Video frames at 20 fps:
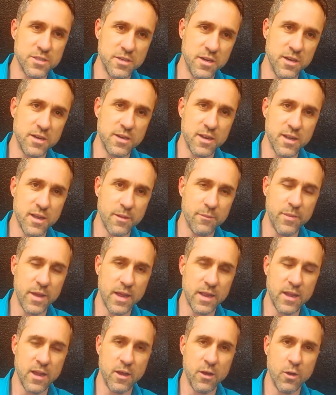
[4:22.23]
You need to come
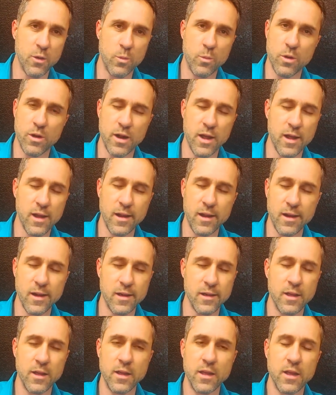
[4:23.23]
back home. We're not going
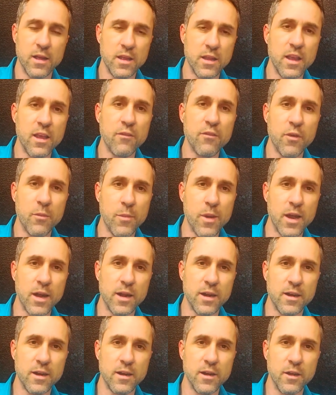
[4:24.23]
to give you
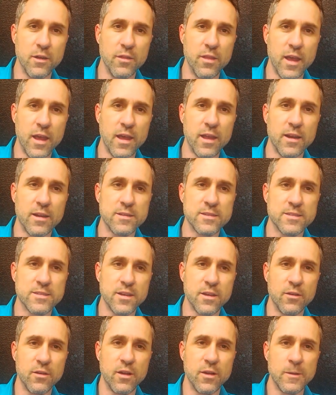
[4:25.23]
money to do that. And
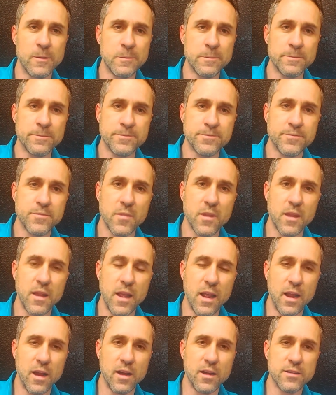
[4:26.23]
so
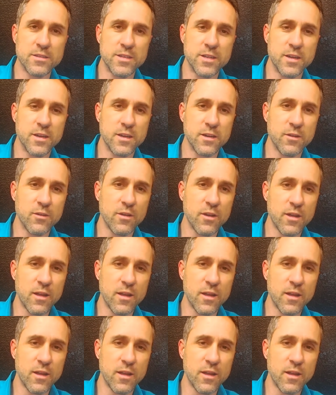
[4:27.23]
Eric took